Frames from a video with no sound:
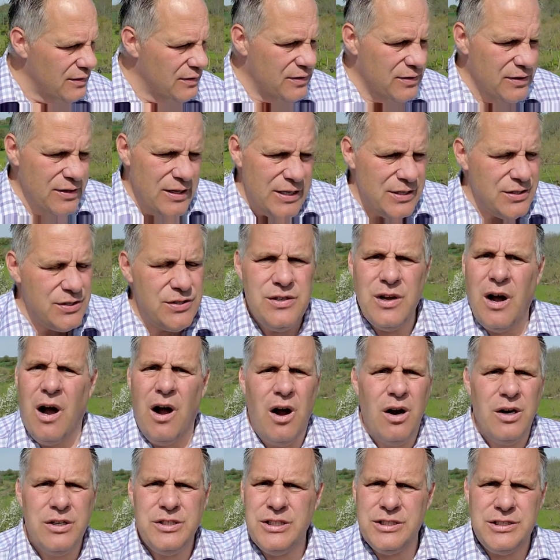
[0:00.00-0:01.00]
this
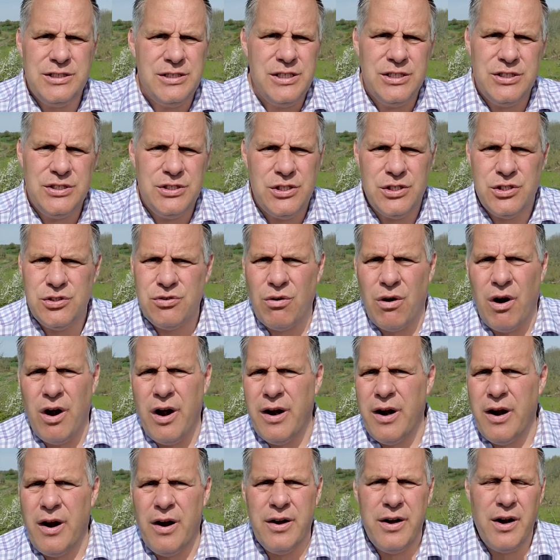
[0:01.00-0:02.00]
dog just is
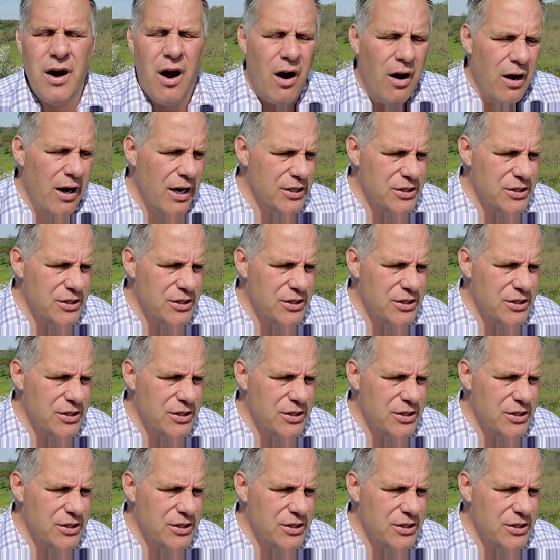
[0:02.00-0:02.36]
destroying our yard.